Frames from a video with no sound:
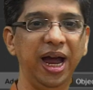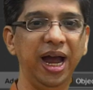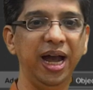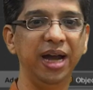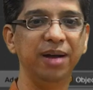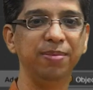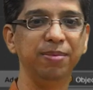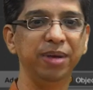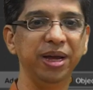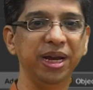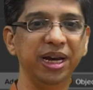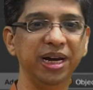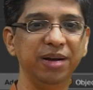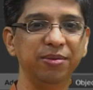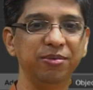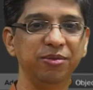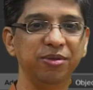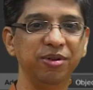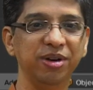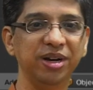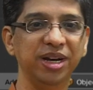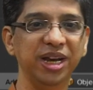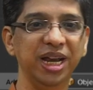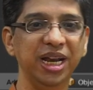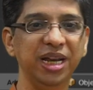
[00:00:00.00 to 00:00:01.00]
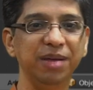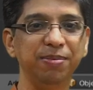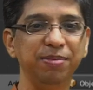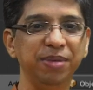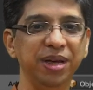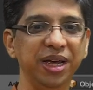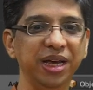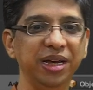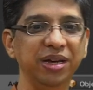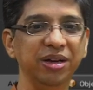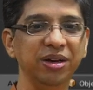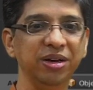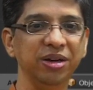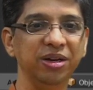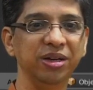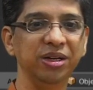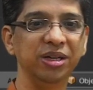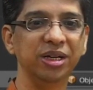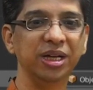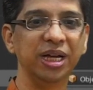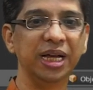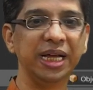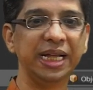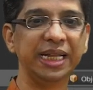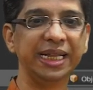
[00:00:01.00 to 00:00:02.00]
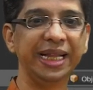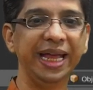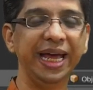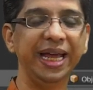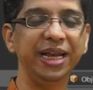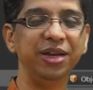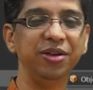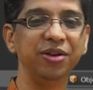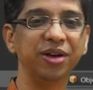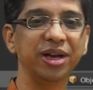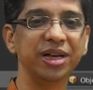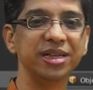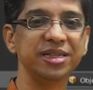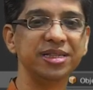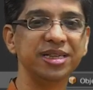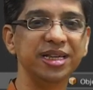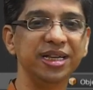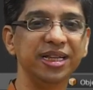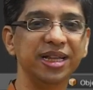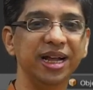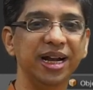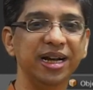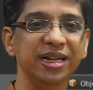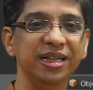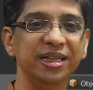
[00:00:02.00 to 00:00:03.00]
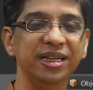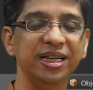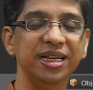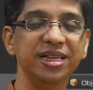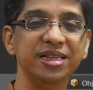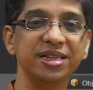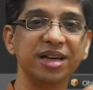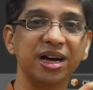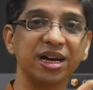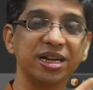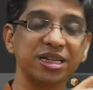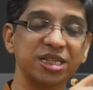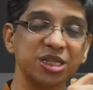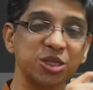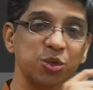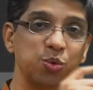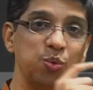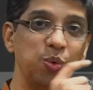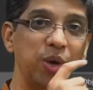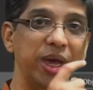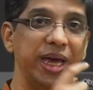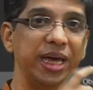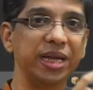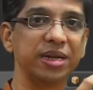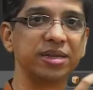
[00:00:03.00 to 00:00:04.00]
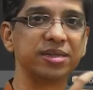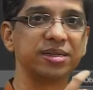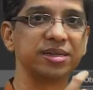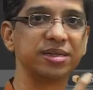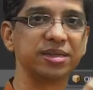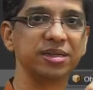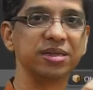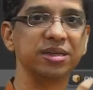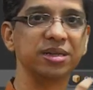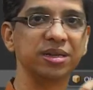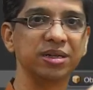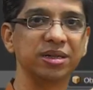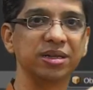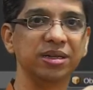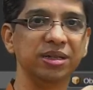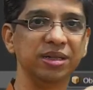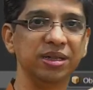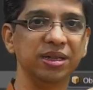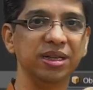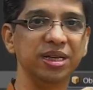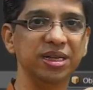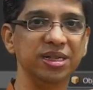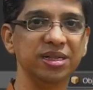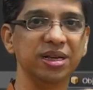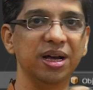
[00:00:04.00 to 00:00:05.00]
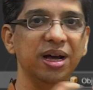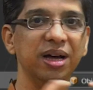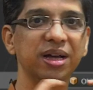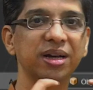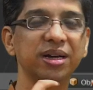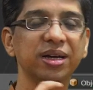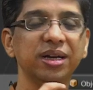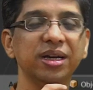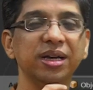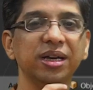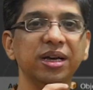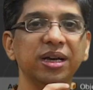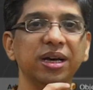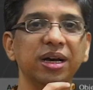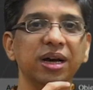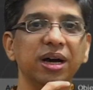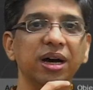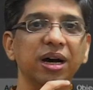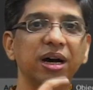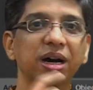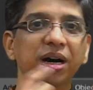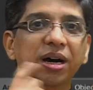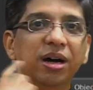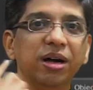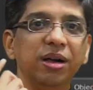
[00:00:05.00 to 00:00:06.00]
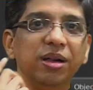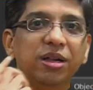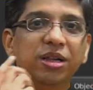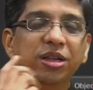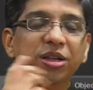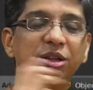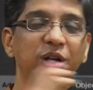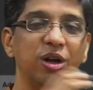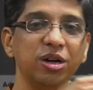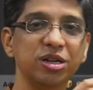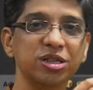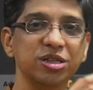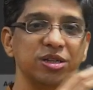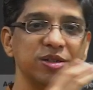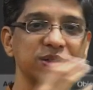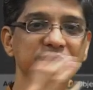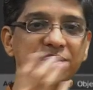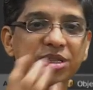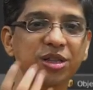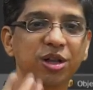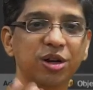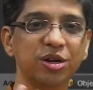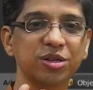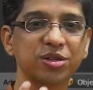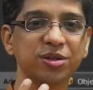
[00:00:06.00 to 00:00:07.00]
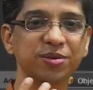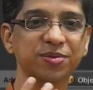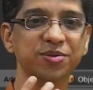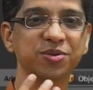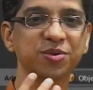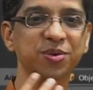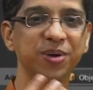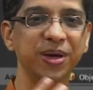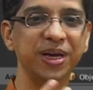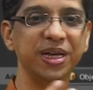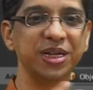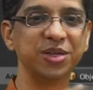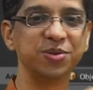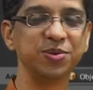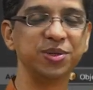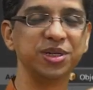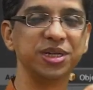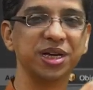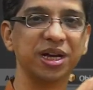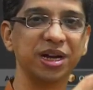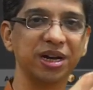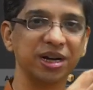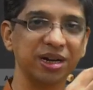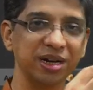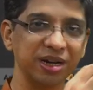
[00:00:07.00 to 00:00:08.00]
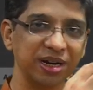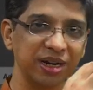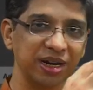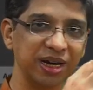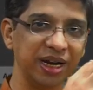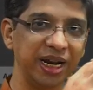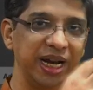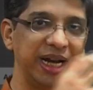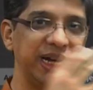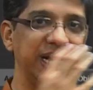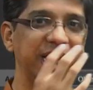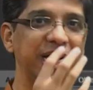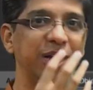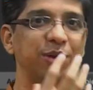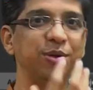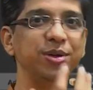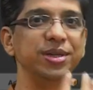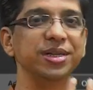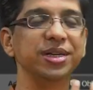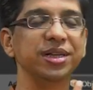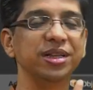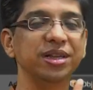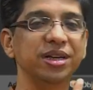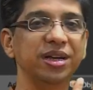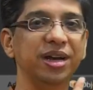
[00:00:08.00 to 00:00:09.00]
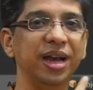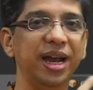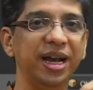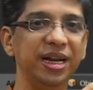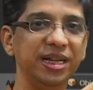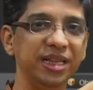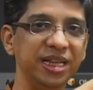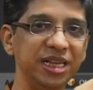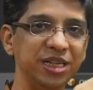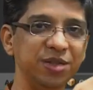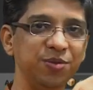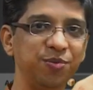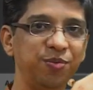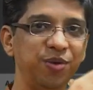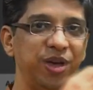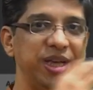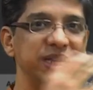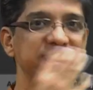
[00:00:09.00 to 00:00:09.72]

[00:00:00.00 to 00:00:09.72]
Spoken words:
and make it really big, then you can see that these are squares. These are lots of squares which are connected to each other, and these